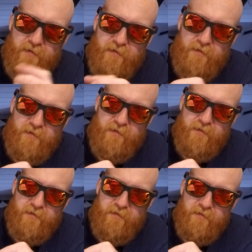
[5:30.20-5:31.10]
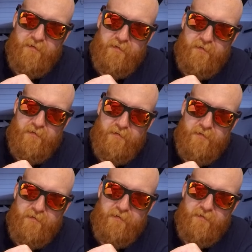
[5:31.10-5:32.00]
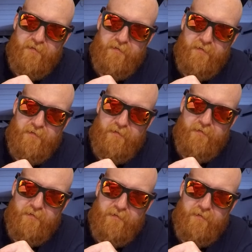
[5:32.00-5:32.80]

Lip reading: No one is speaking in this clip.